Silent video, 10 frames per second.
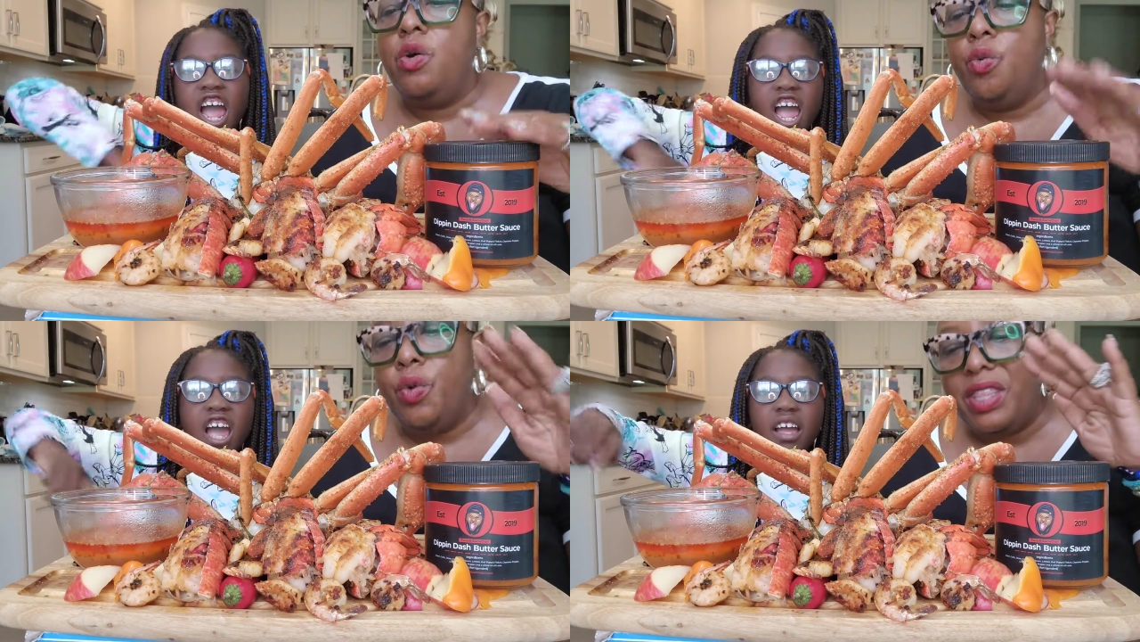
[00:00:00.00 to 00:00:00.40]

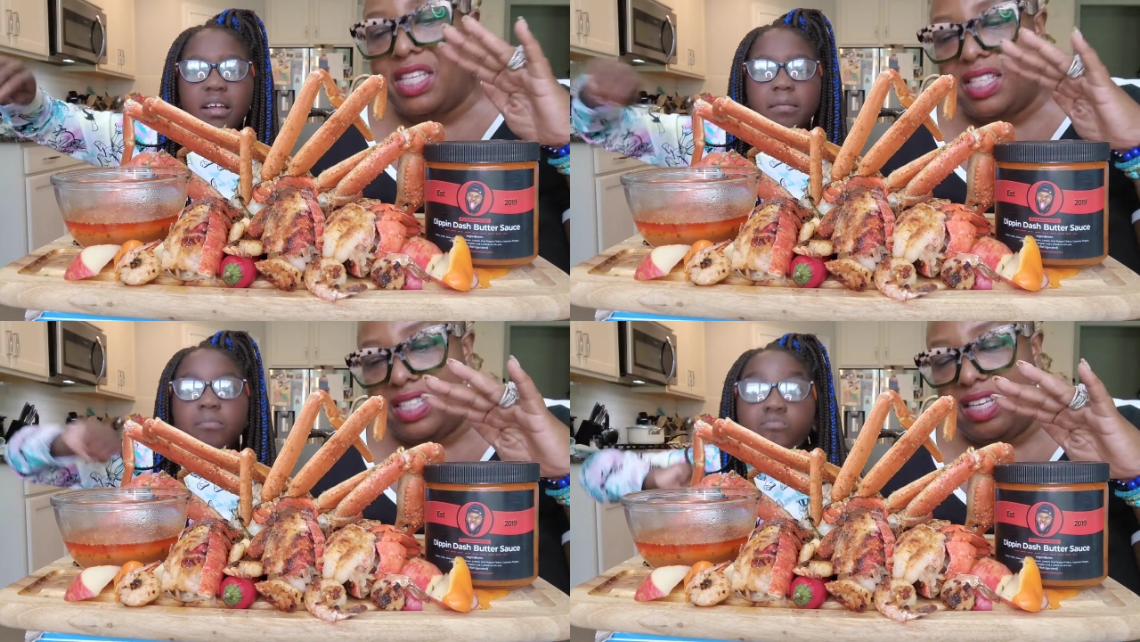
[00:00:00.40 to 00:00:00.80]
Speaker 1: with
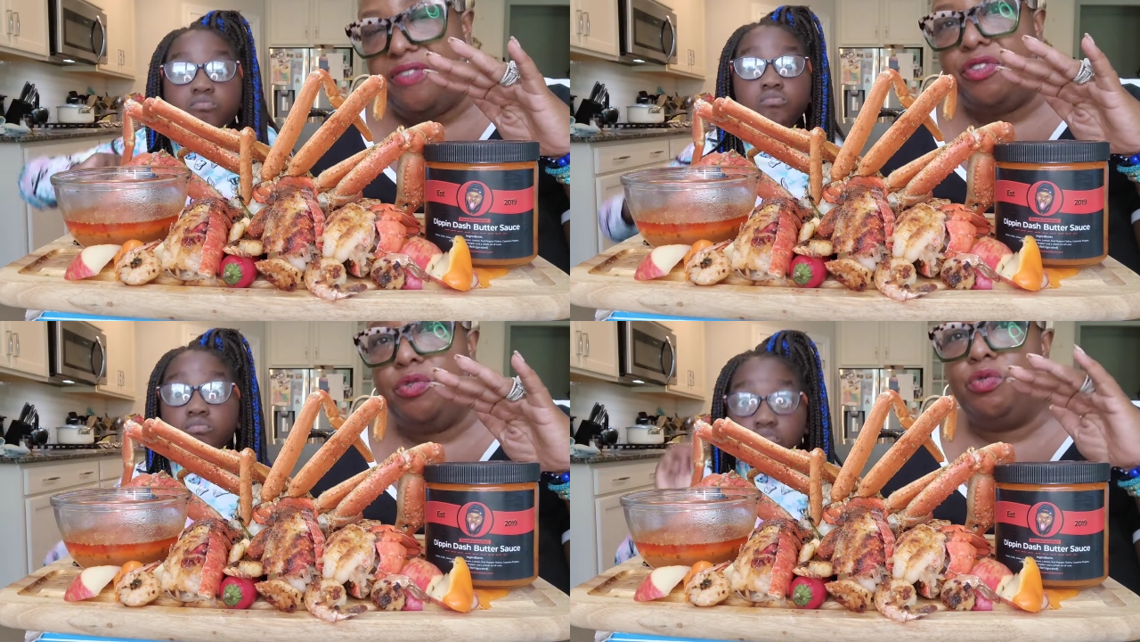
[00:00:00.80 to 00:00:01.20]

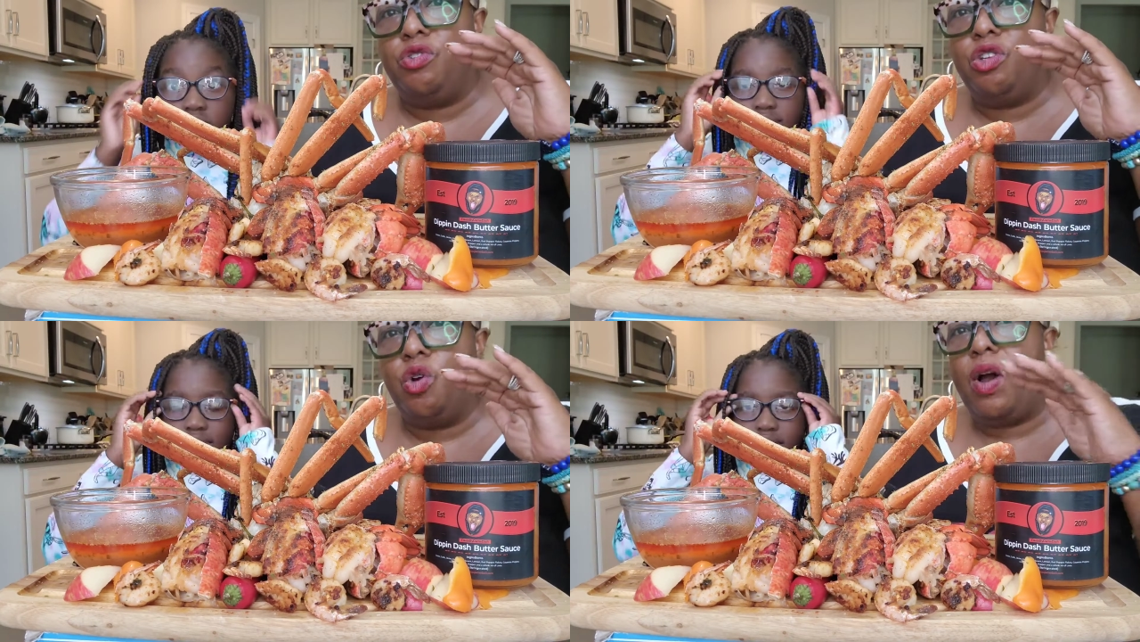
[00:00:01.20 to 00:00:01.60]
seafood.
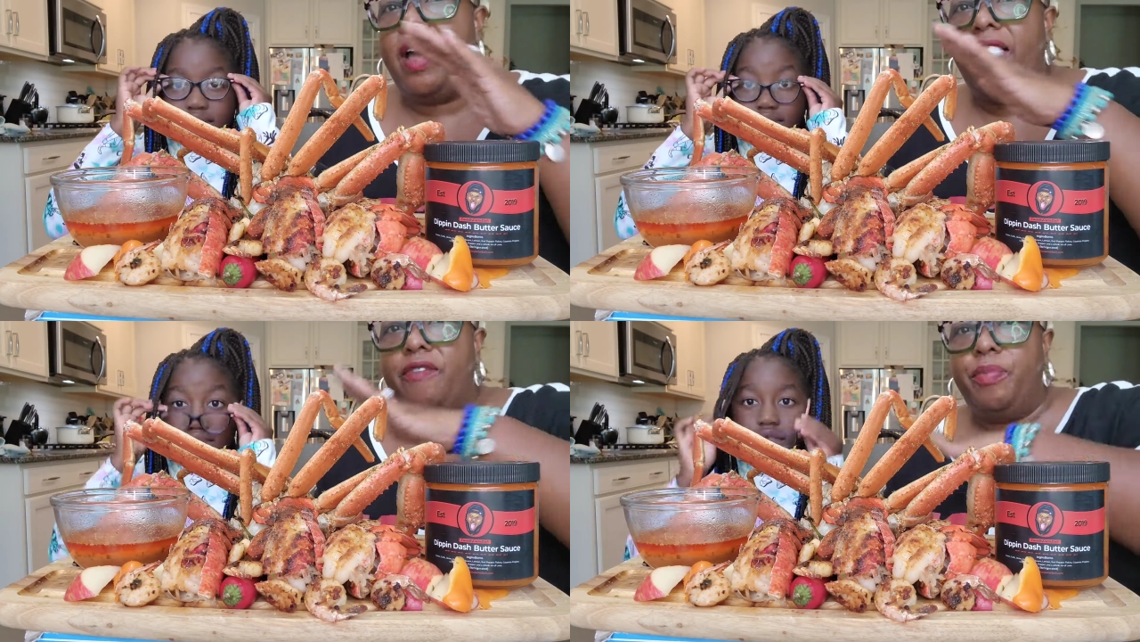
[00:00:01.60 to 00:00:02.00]
So I
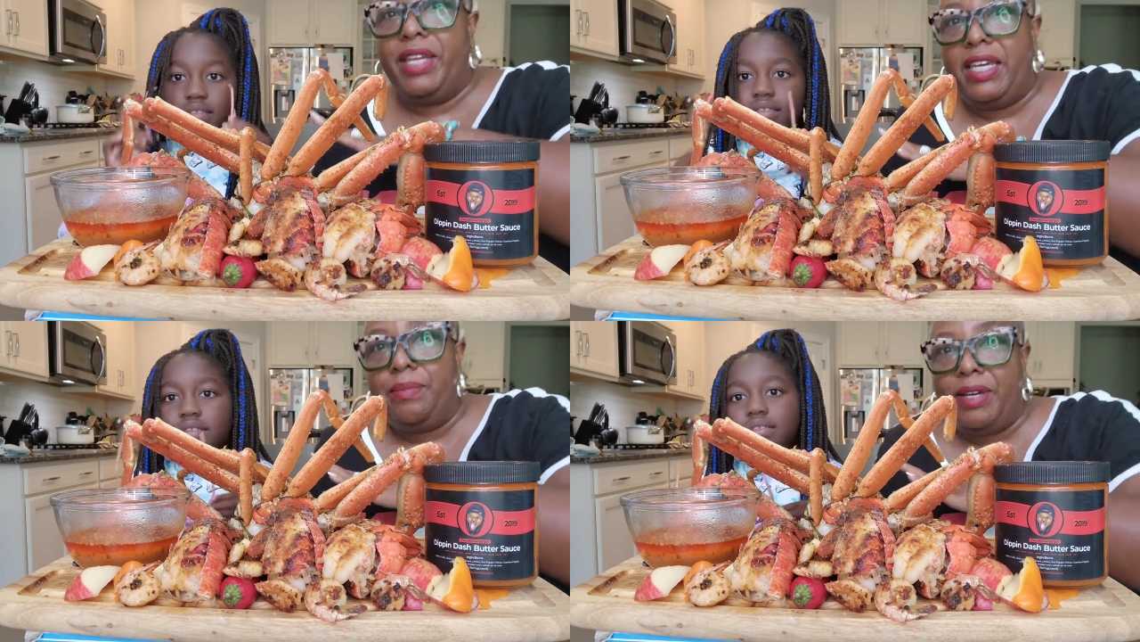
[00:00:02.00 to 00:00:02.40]
have
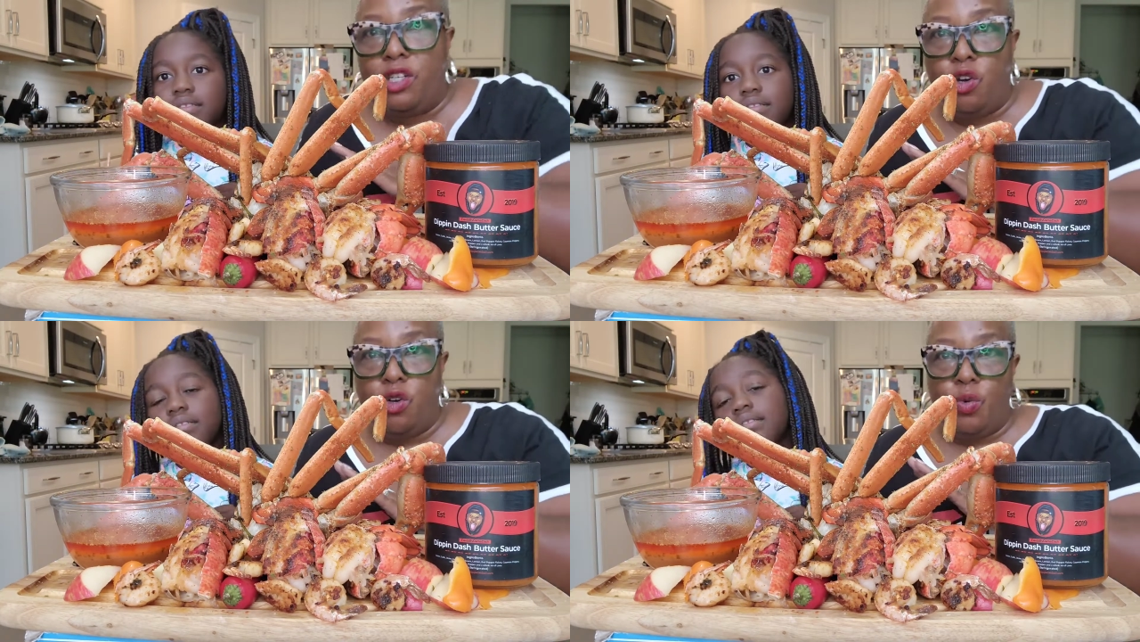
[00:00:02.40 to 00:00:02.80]
Blake, my
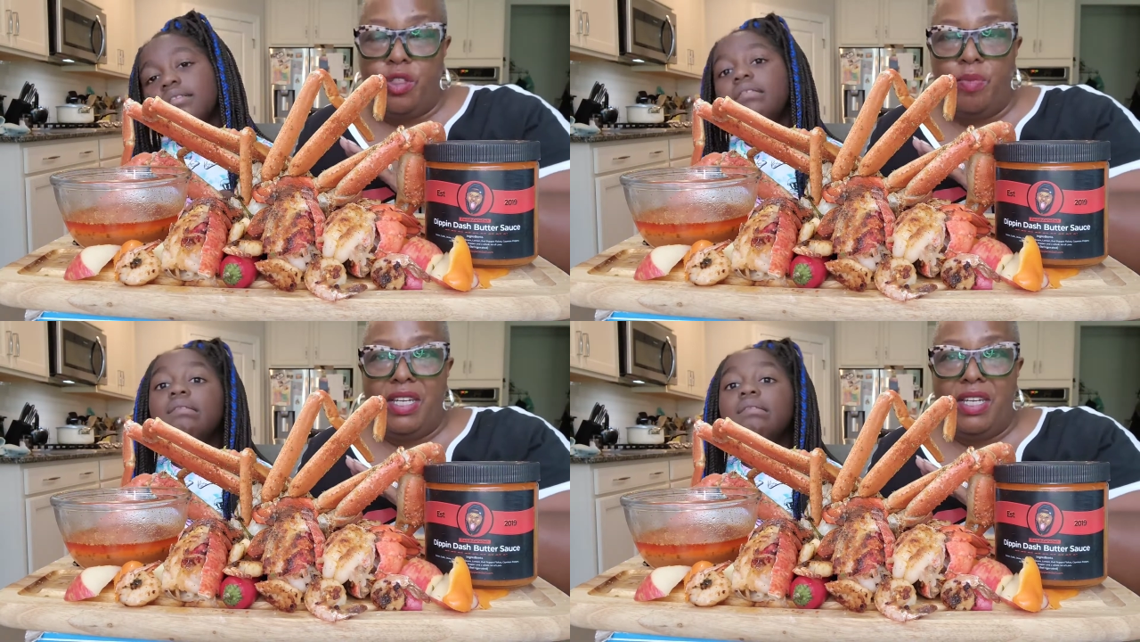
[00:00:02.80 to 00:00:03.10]
daughter, with me